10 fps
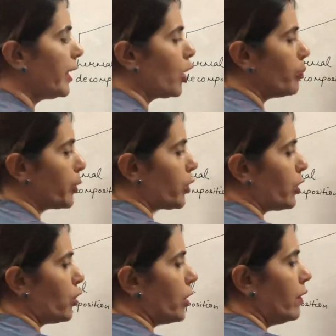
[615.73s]

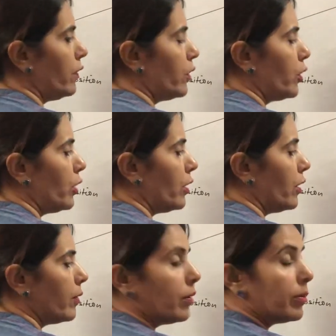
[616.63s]
decomposition
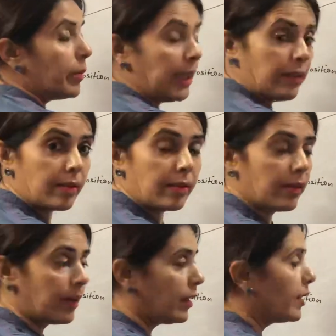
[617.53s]
means
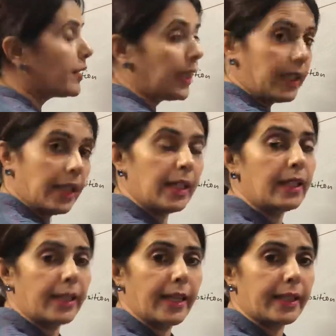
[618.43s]
single
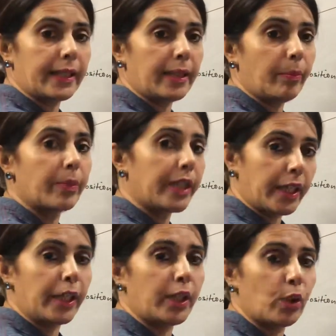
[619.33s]
reactant
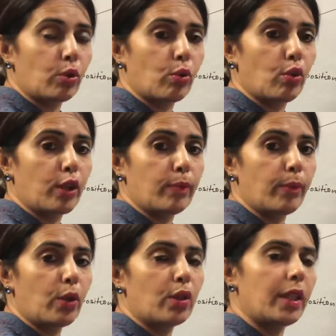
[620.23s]
breaking into two or
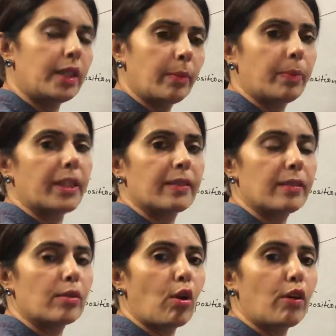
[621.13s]
more in the
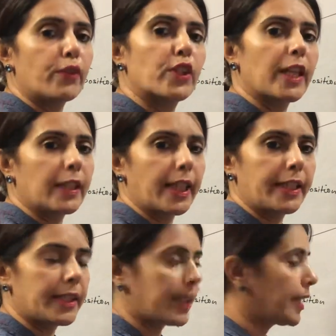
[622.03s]
presence of
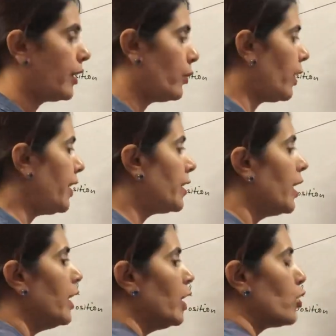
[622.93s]
sunlight, right?
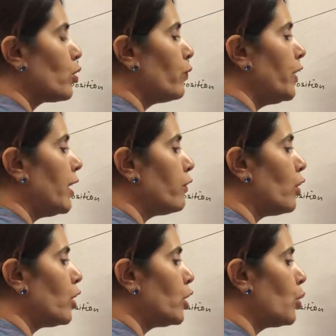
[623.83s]
So we have
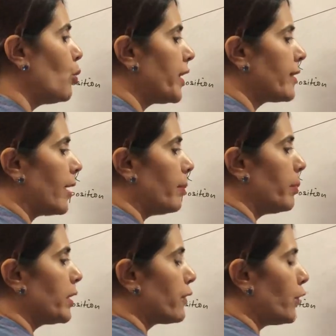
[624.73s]
got two
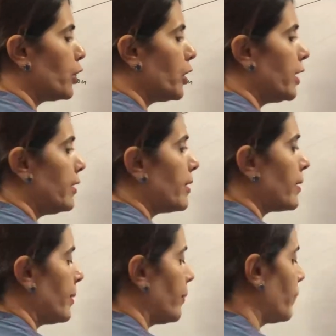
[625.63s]
examples for this.